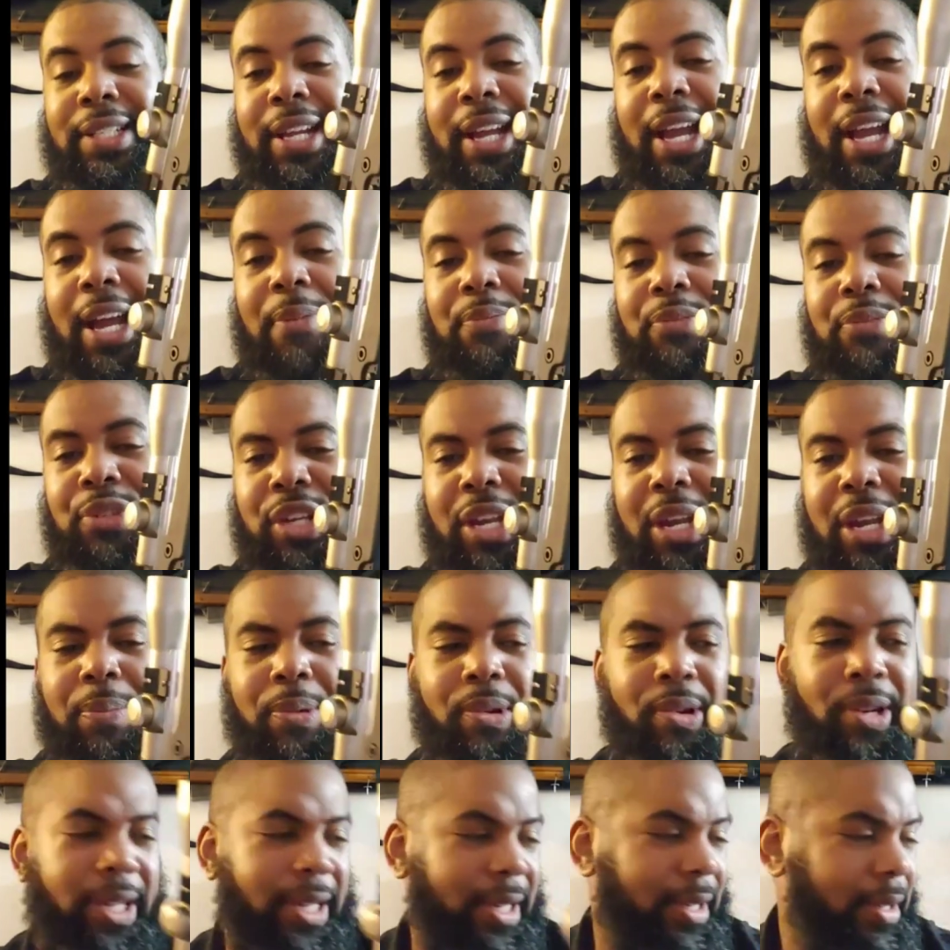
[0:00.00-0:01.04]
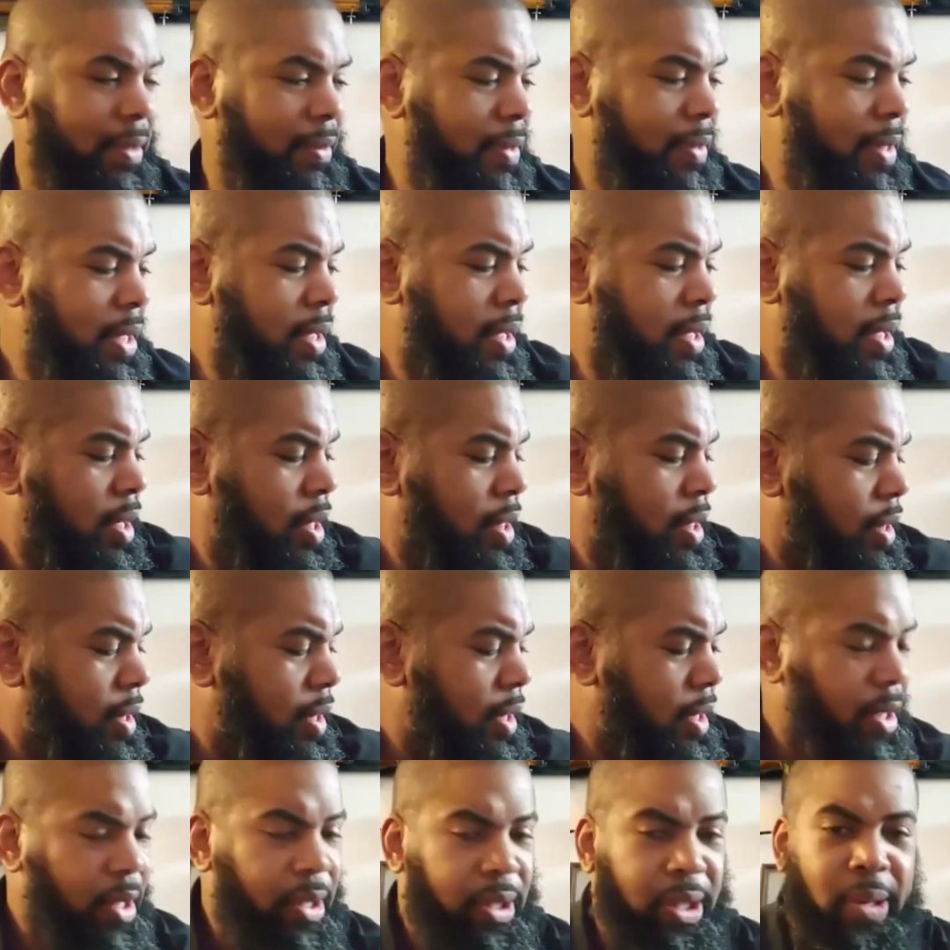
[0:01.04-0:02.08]
They have them chambered in
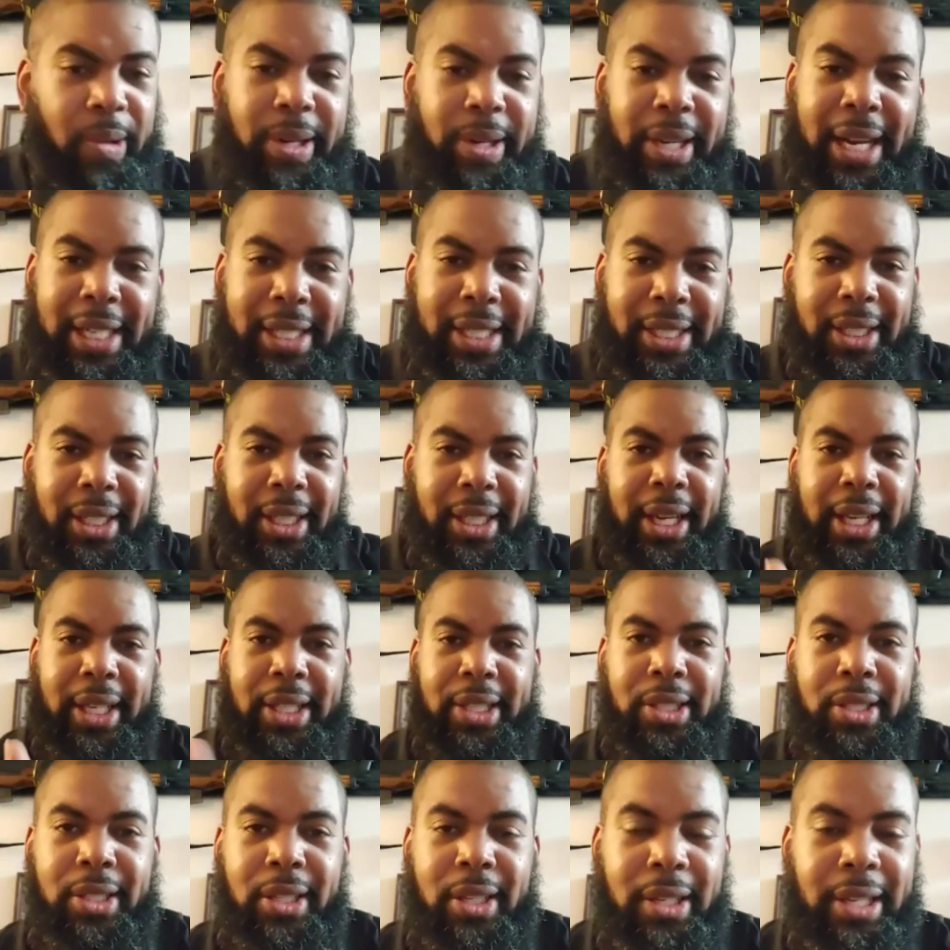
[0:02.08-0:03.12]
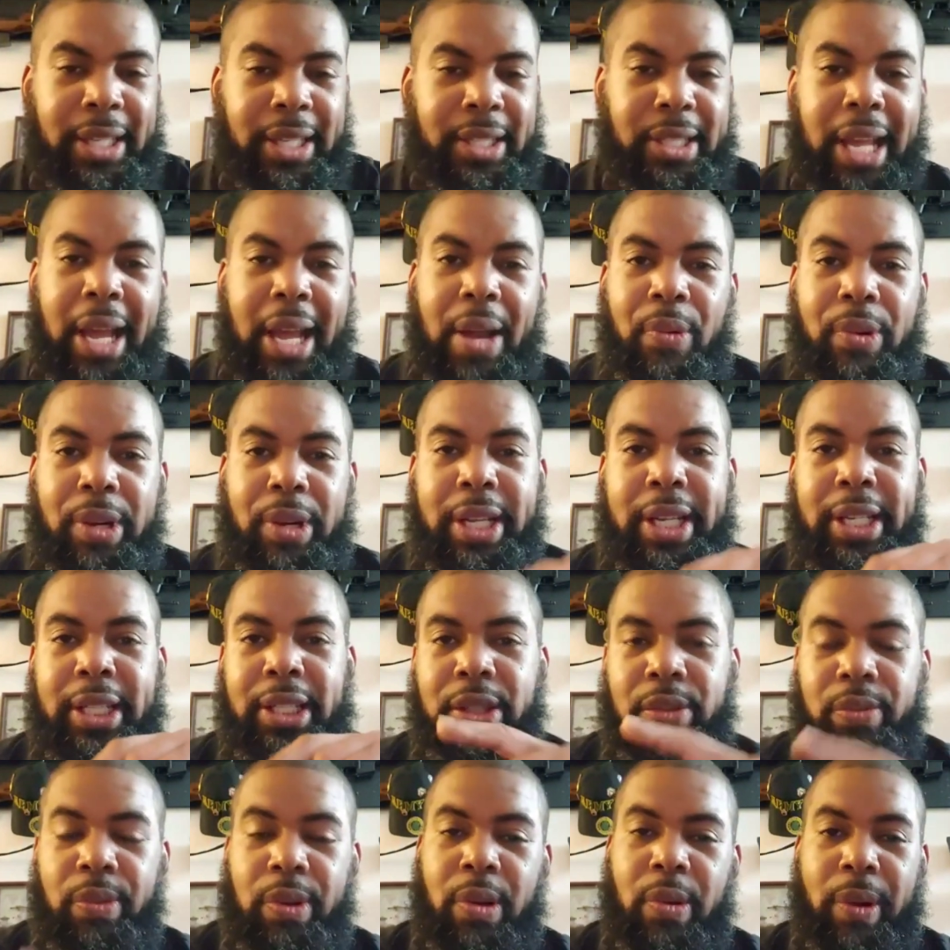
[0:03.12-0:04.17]
30-06, as that one
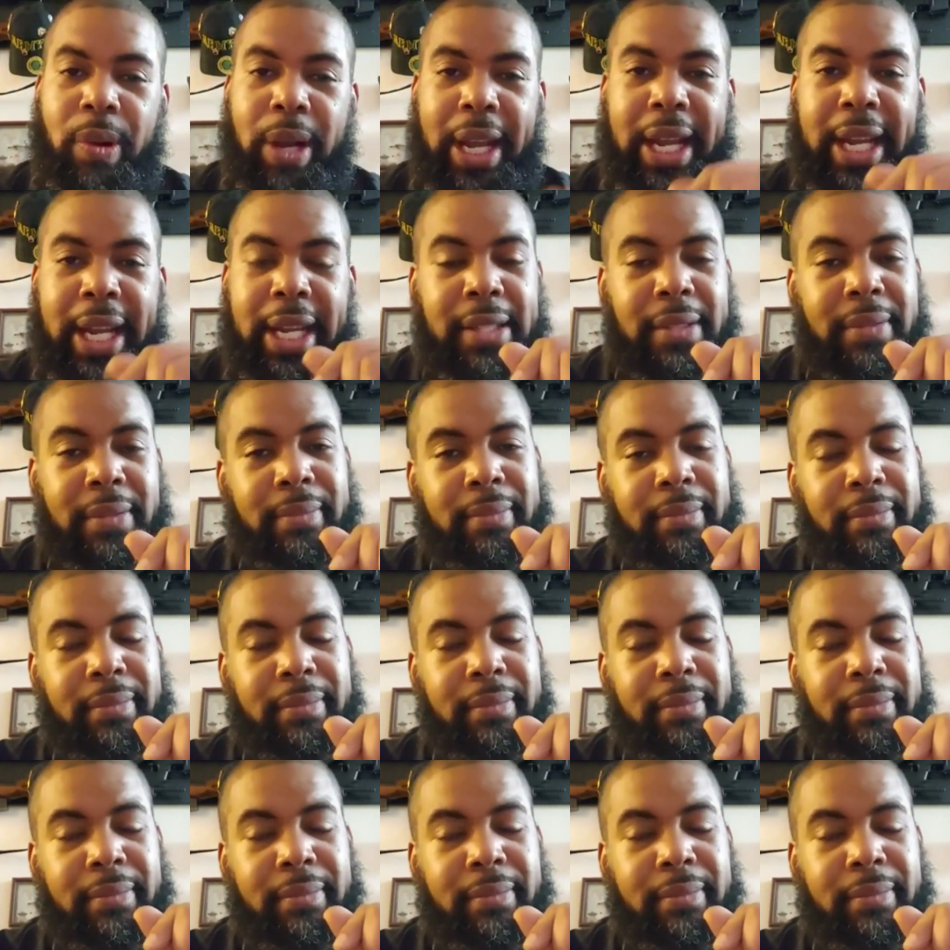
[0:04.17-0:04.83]
is, 308.